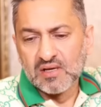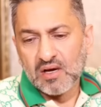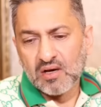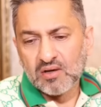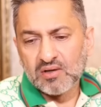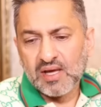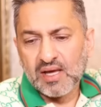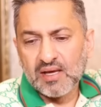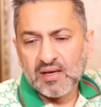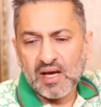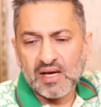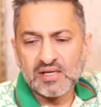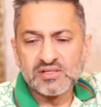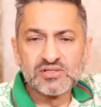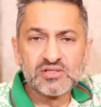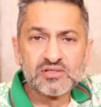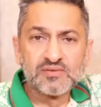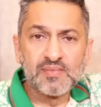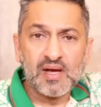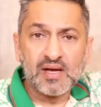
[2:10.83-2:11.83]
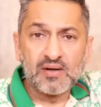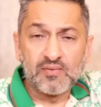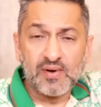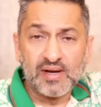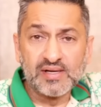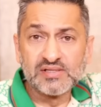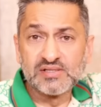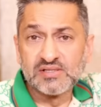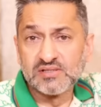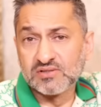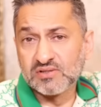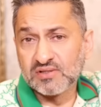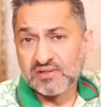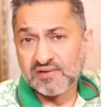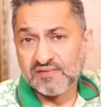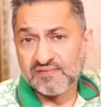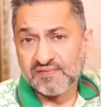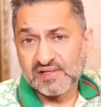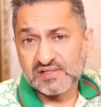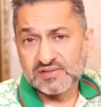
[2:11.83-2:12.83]
okay, I turned my rent into an
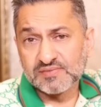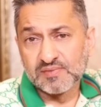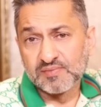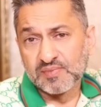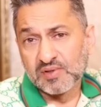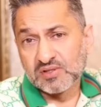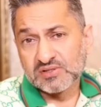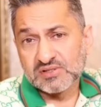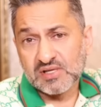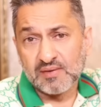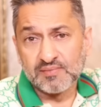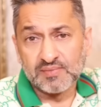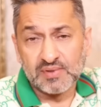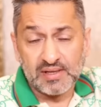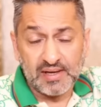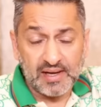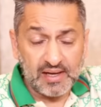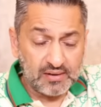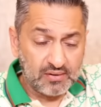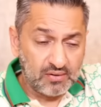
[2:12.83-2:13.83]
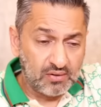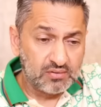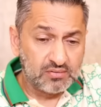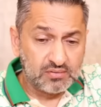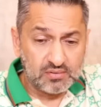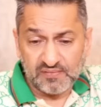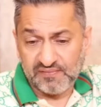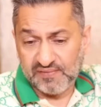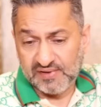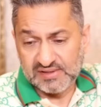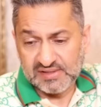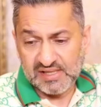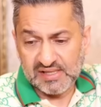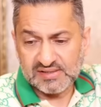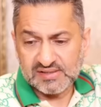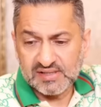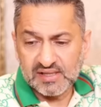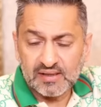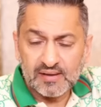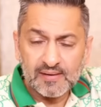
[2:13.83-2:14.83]
investment because I'm the landlord.
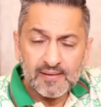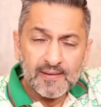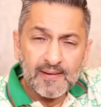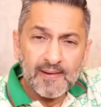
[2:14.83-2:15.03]
Fantastic.